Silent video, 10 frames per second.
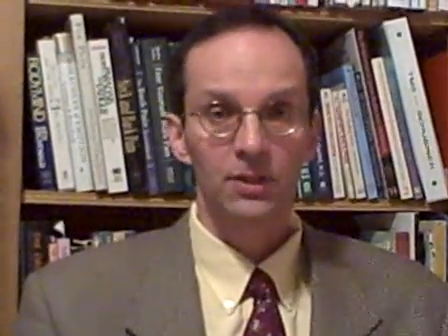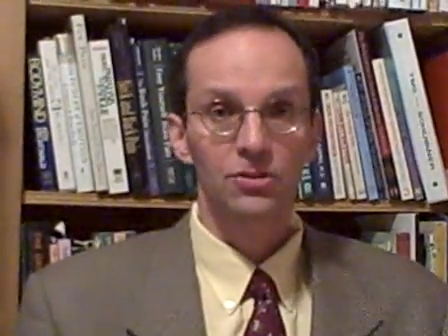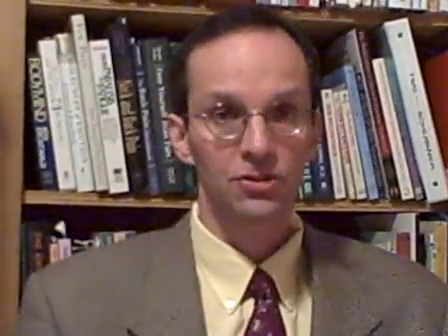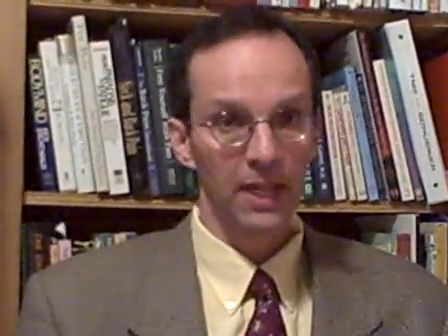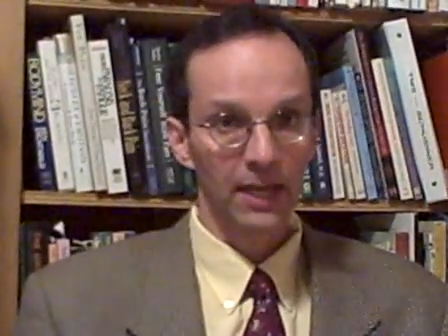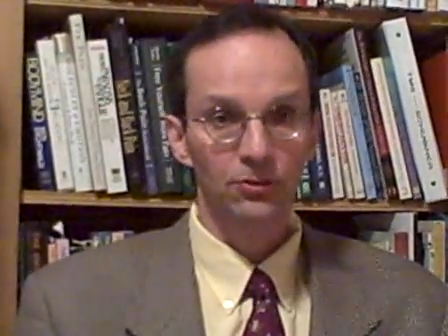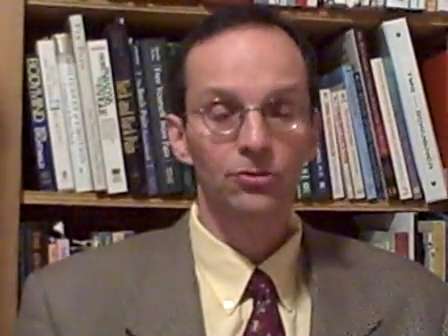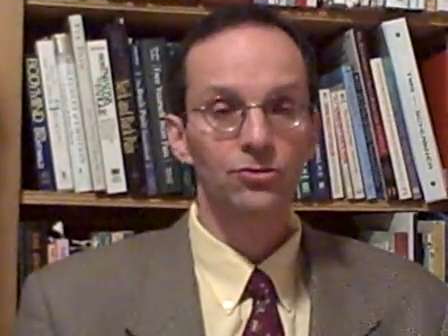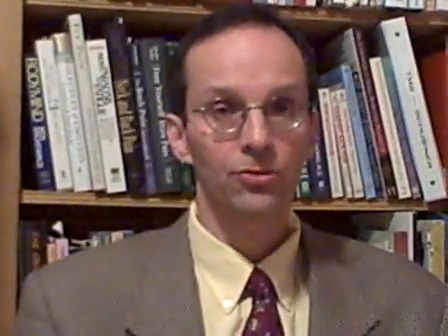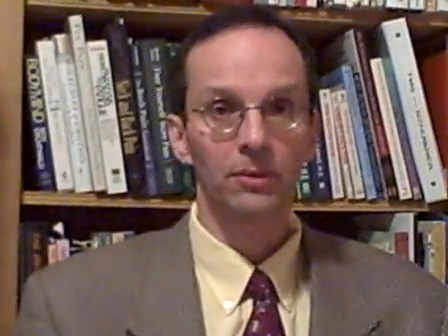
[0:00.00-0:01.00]

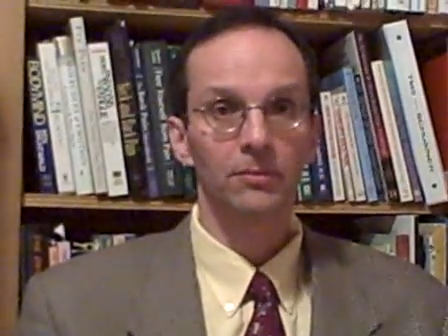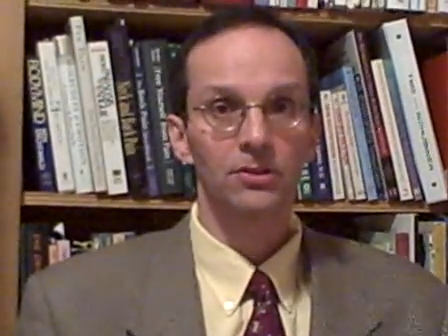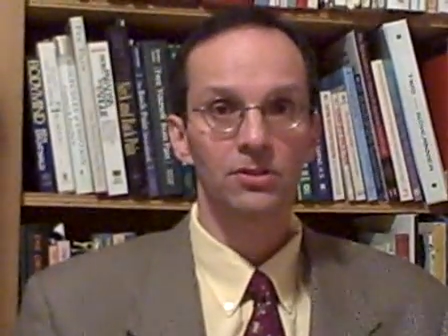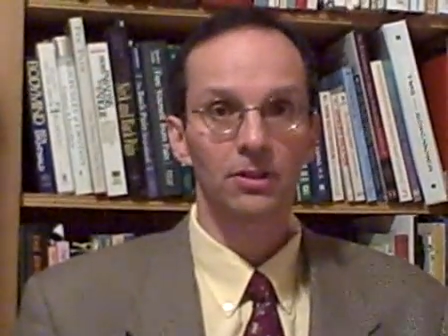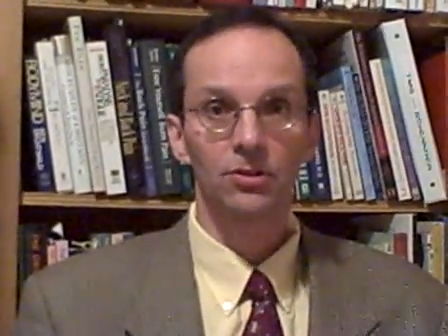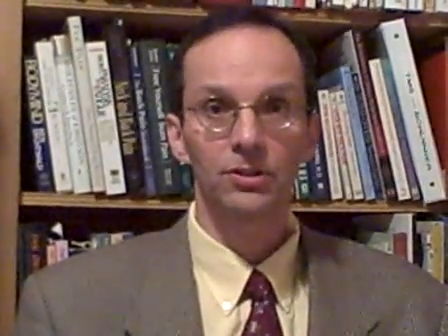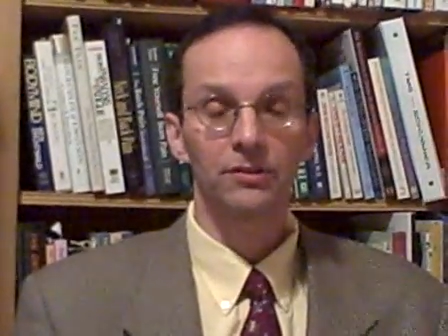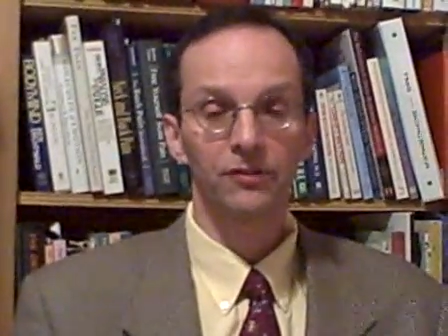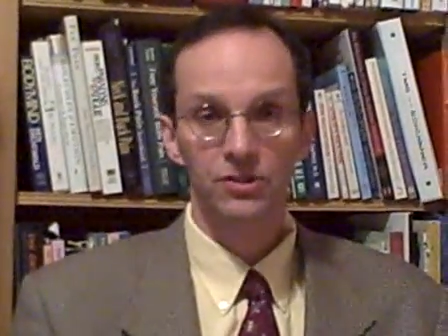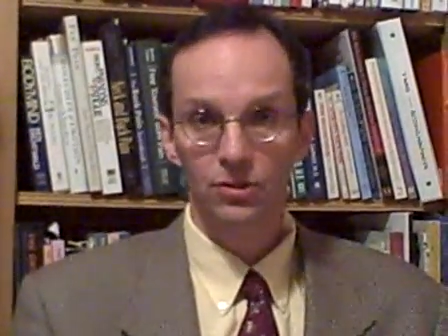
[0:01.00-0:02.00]
standard treatments
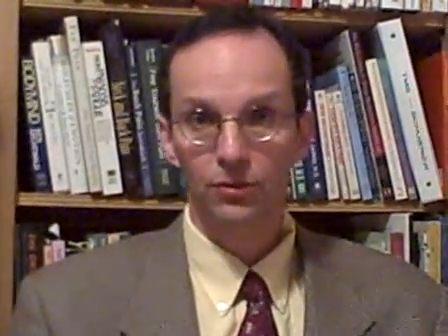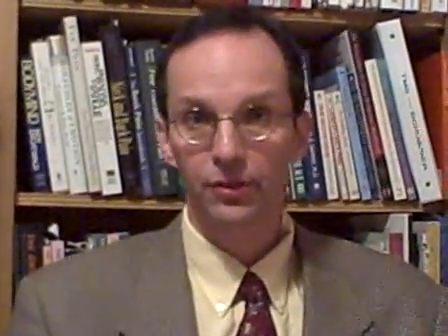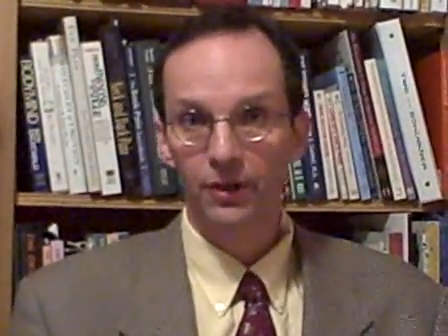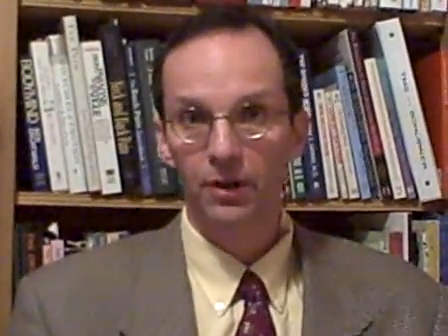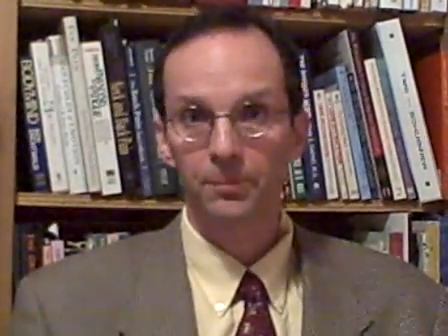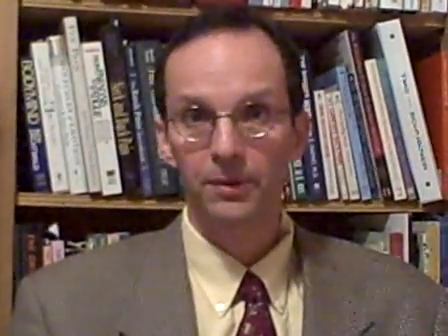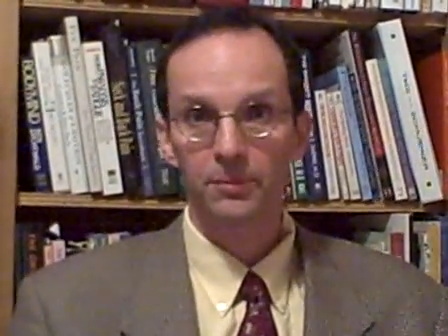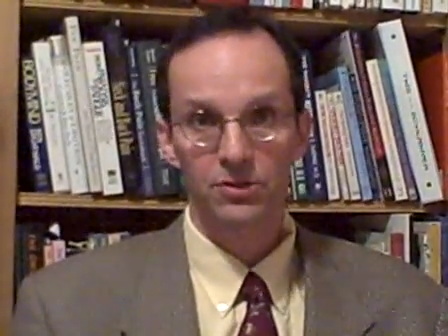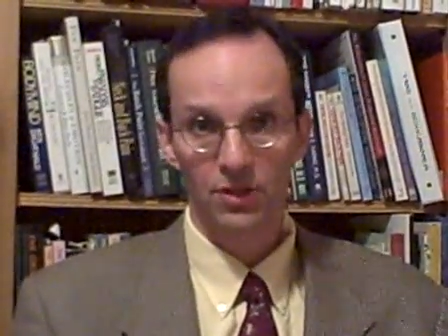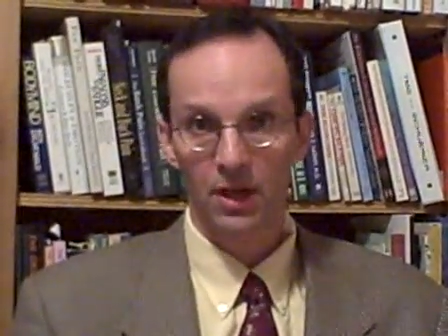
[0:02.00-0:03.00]
including physical therapy,
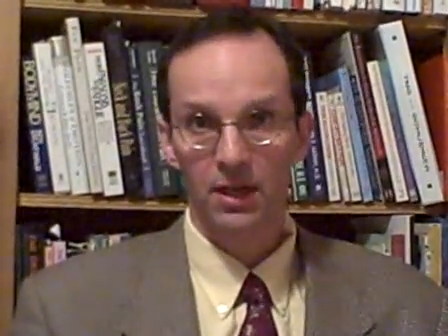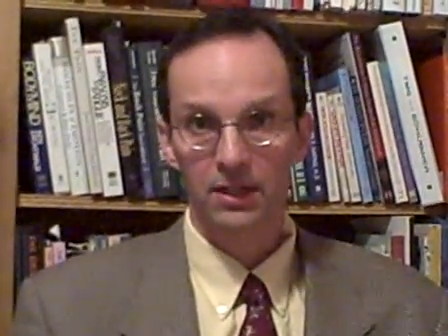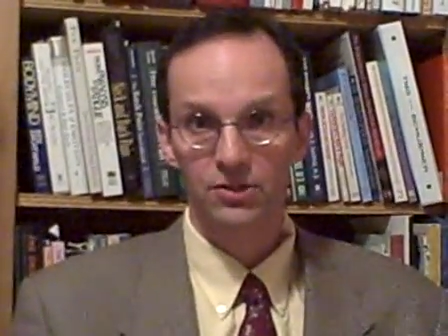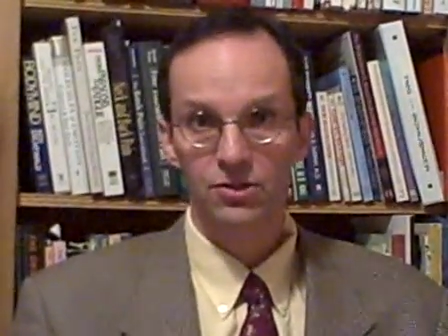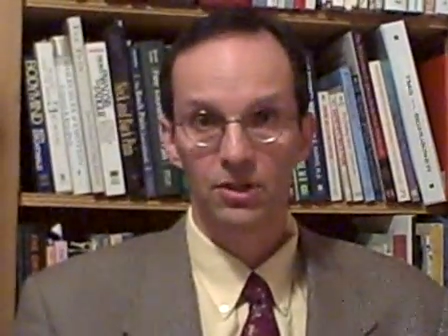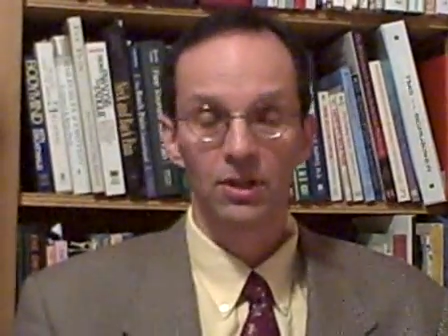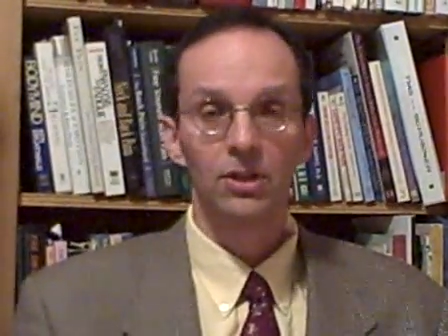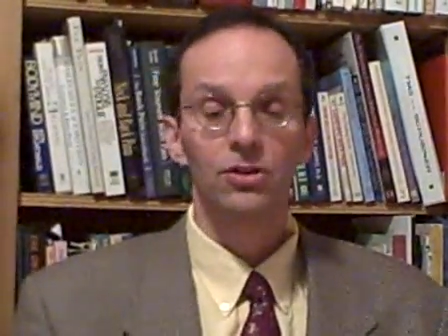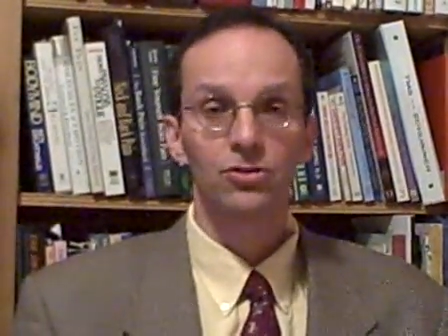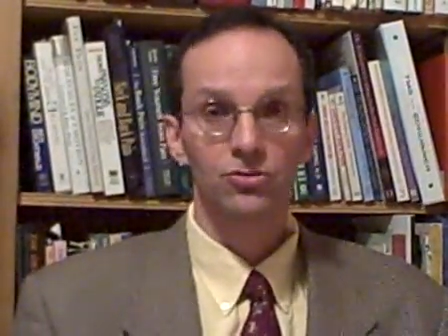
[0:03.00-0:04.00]
massage,
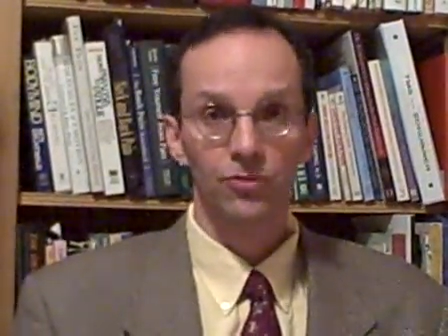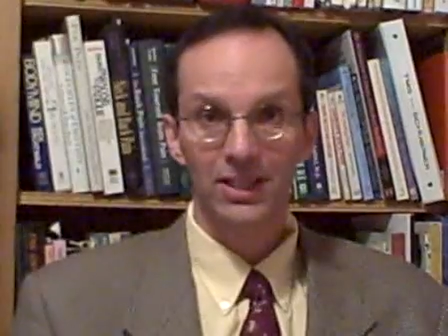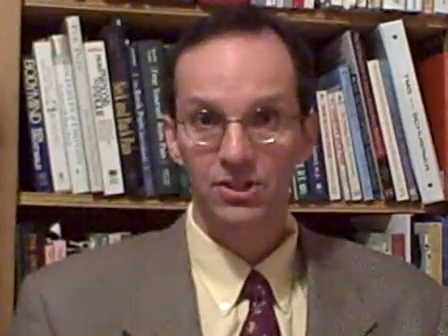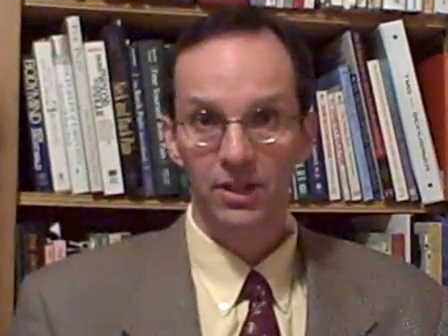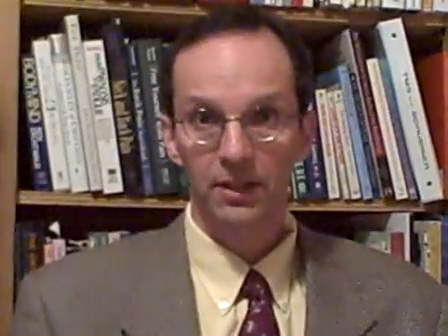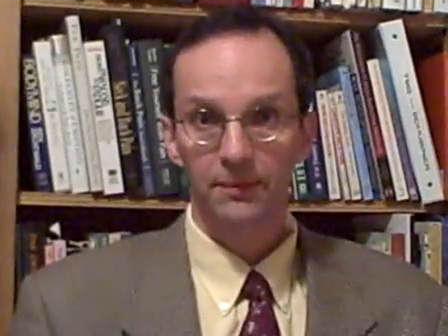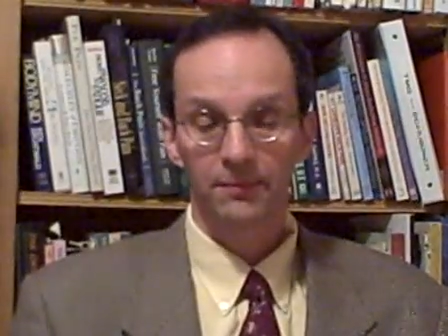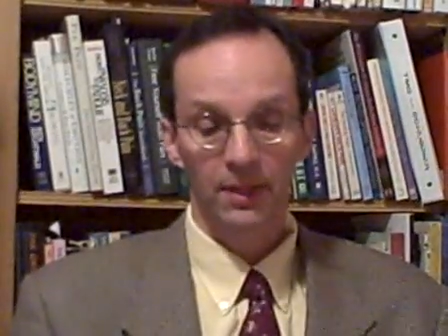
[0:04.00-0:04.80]
stretching,